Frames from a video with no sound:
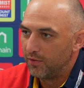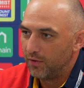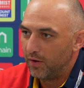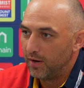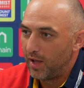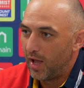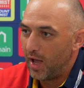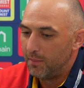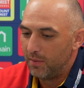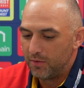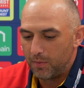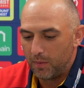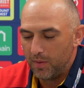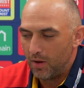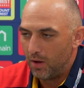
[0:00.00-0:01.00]
for our game. There's
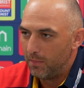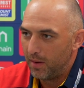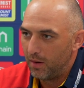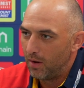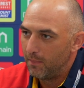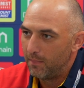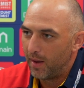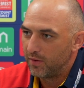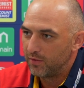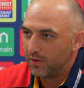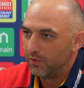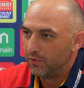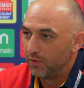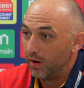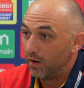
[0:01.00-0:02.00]
probably no better
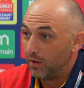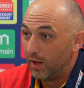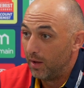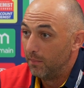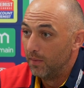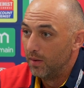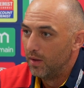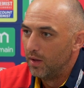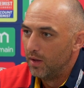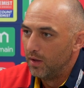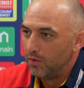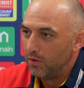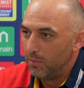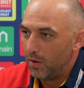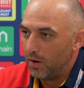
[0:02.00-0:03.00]
ambassador for our club,
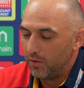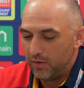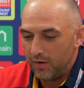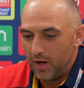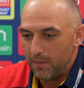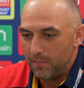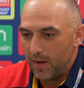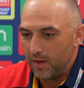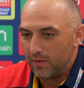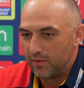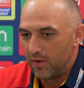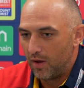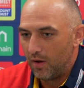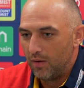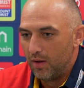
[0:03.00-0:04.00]
to be honest, than Eddie Betts.
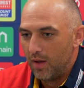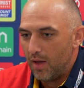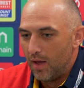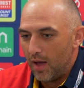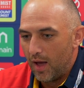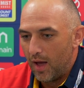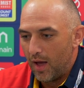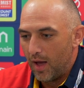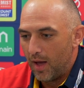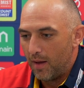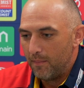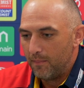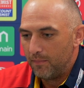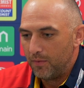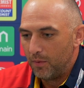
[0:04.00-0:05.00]
So
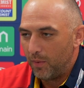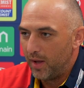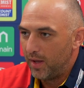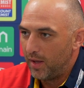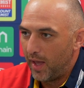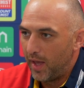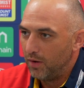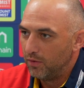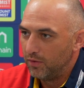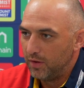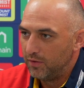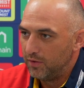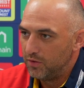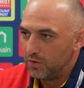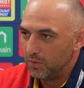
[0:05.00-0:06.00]
the way he handles
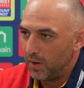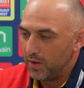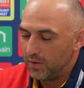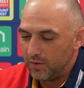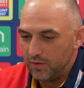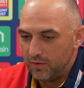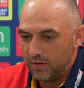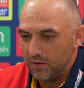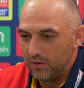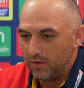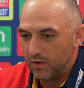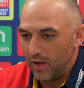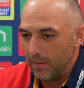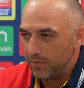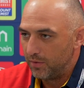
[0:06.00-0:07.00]
these situations
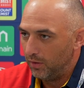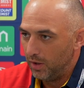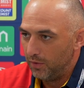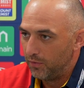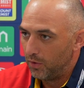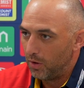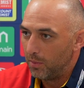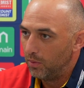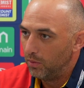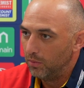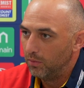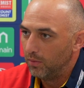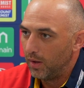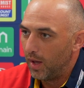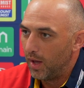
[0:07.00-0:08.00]
is absolutely
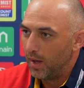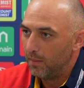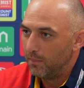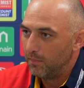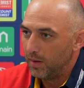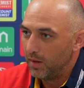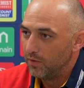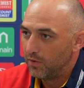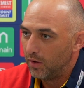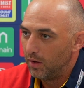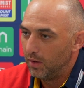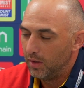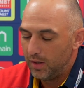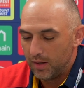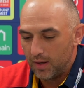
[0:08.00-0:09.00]
phenomenal
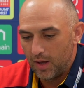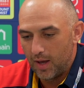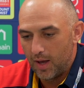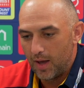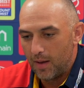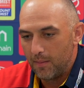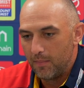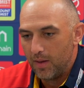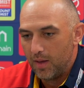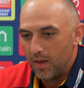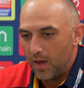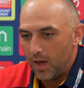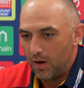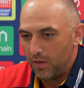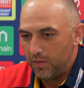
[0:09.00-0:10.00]
internally. And
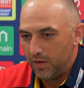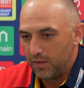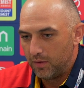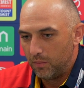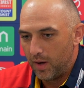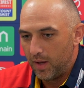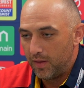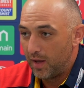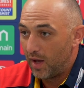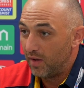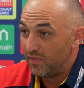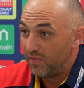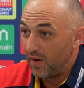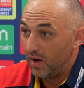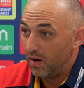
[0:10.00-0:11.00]
I think the way the
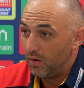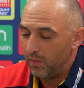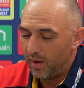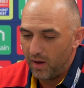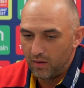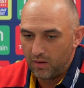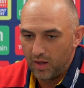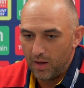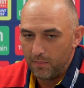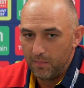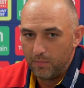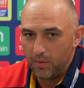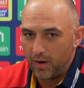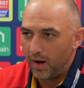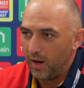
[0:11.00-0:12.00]
AFL, our club
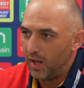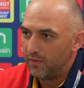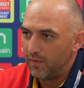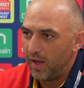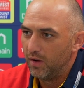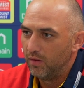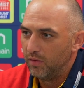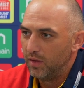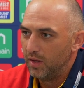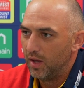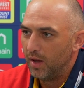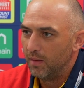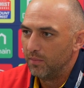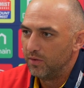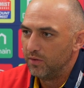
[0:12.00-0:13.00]
and Port Adelaide have handled
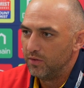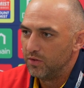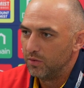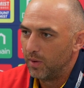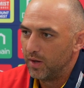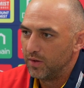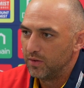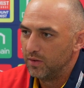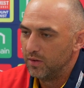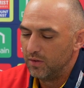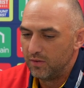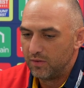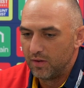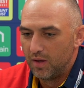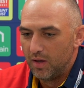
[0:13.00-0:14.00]
the situation
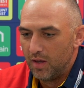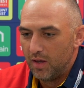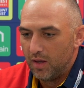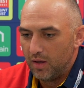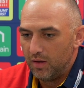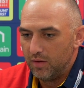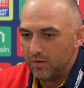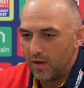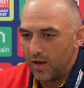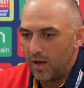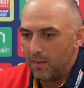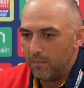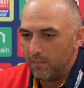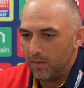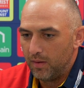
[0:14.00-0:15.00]

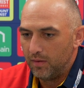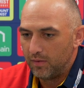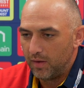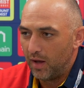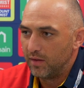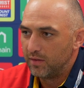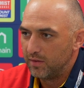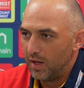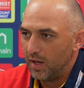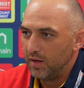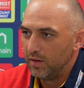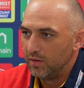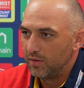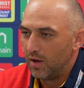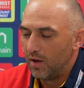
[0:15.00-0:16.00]
is
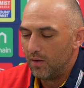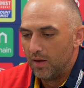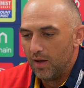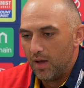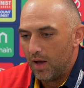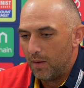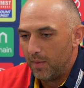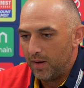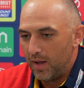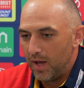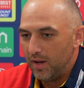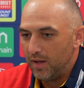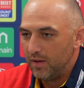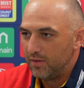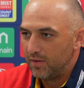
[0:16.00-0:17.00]
outstanding. So, I mean,
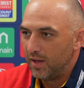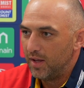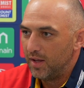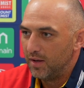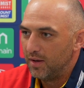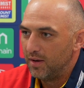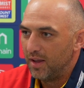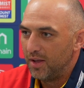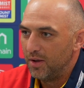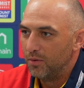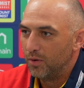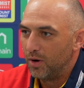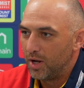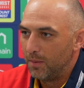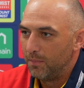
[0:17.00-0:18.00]
Eddie is Eddie, and he'll
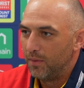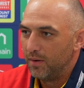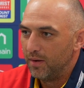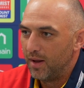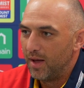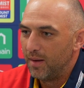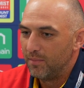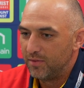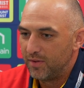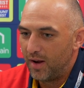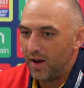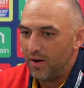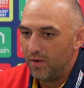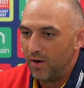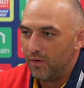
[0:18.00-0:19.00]
rock up on
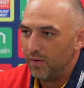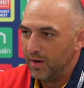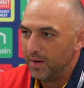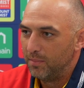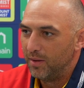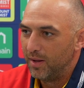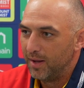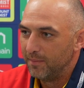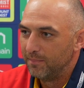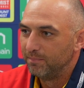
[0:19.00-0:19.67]
Saturday night ready to play.